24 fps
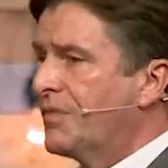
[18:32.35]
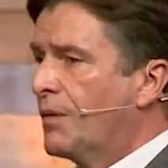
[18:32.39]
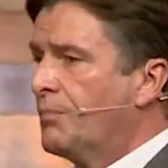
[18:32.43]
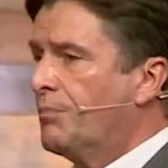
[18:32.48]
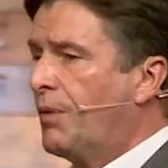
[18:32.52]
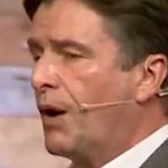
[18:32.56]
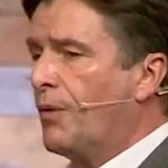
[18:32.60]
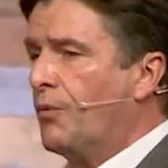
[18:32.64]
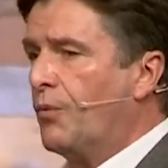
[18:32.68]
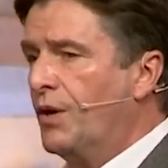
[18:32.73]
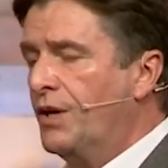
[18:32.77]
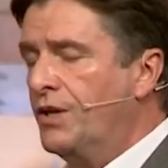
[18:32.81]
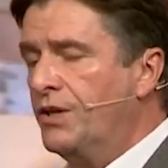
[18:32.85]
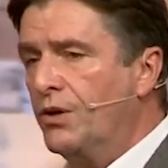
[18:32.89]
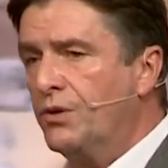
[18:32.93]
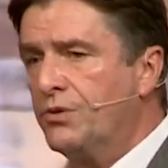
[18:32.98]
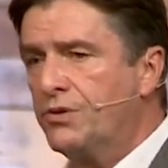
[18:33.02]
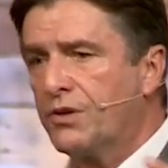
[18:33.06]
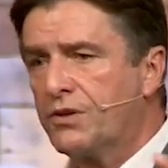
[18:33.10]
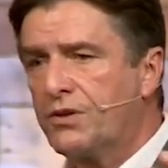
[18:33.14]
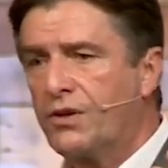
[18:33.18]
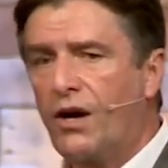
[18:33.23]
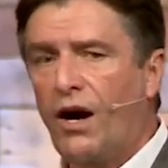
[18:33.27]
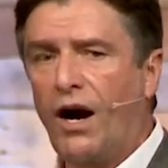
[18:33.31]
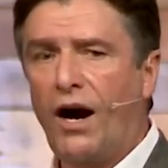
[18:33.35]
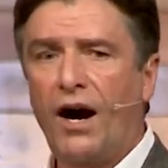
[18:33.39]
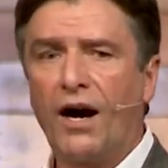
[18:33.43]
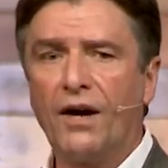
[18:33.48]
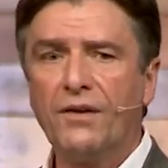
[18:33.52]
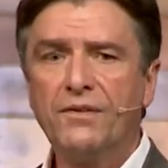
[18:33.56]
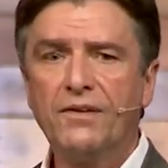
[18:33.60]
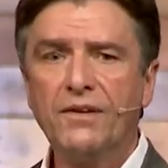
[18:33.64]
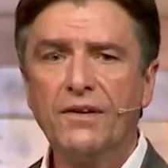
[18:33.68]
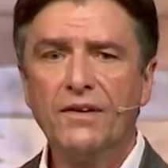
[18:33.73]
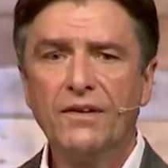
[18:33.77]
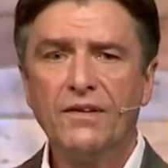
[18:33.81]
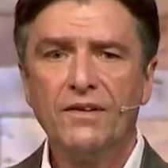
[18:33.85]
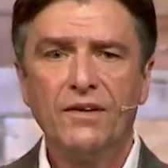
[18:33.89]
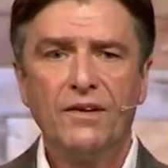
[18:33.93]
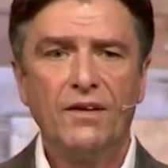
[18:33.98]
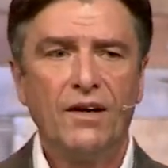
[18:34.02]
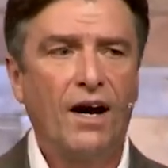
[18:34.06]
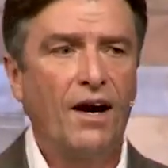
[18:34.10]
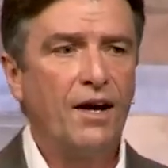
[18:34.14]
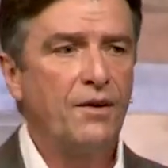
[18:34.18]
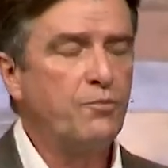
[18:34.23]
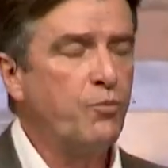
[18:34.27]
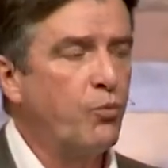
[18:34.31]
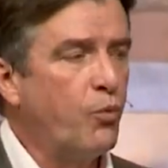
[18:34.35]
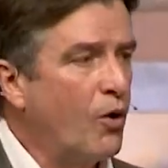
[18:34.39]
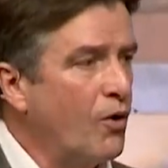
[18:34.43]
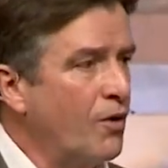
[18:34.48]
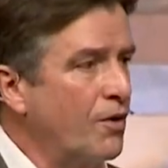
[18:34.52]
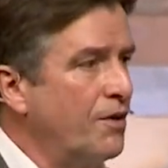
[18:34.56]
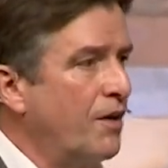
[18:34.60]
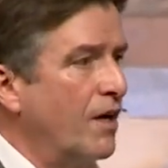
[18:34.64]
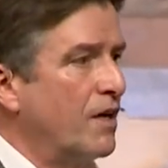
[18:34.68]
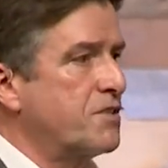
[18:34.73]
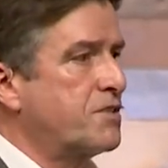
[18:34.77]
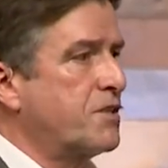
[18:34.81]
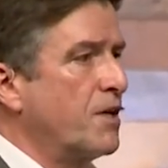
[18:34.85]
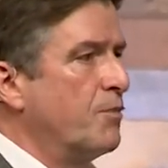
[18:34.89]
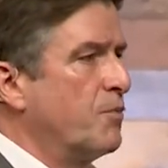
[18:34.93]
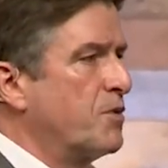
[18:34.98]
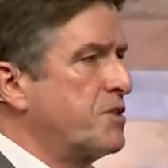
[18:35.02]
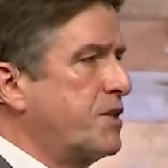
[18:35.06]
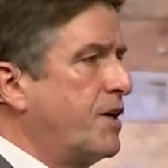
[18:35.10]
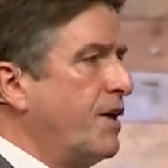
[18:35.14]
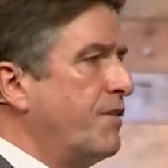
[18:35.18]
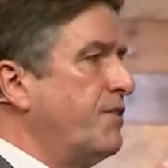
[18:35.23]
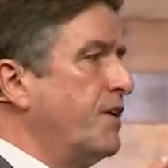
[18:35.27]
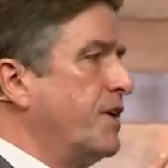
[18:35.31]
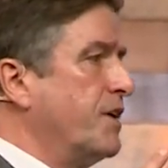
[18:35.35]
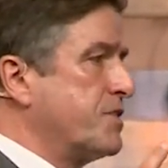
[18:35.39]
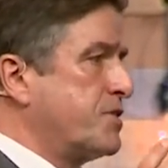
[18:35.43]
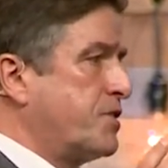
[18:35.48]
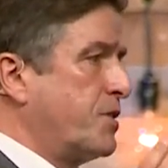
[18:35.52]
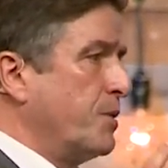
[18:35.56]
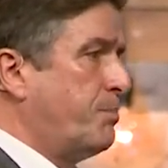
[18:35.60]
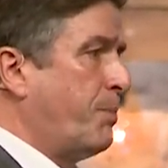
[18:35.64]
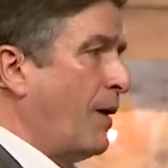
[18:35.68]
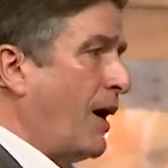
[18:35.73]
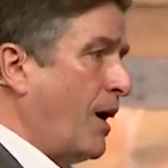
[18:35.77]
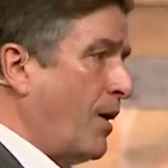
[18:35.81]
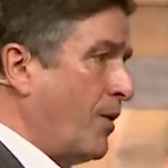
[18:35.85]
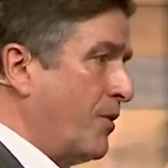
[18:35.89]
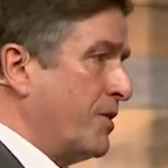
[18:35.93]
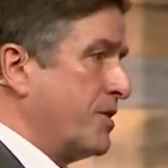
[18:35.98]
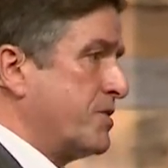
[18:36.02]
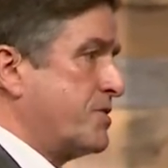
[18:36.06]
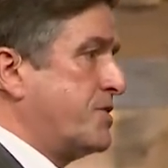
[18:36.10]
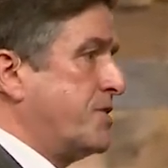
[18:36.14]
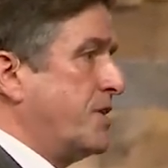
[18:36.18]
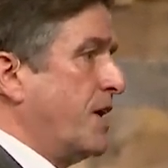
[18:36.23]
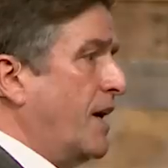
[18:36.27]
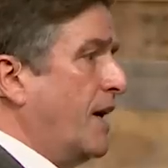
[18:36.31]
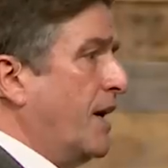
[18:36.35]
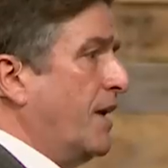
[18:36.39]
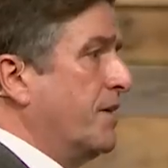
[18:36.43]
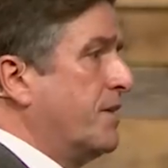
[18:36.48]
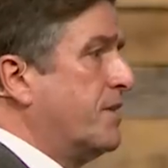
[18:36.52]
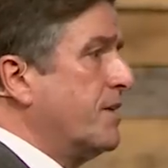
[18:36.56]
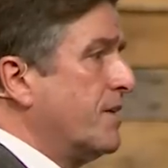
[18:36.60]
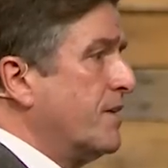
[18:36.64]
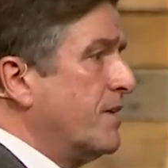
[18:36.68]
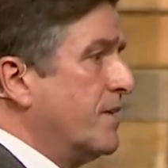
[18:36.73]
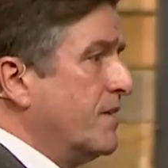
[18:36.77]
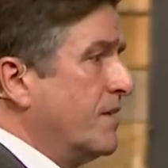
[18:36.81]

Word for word: but we knew that God had warned us and was giving us the power to stand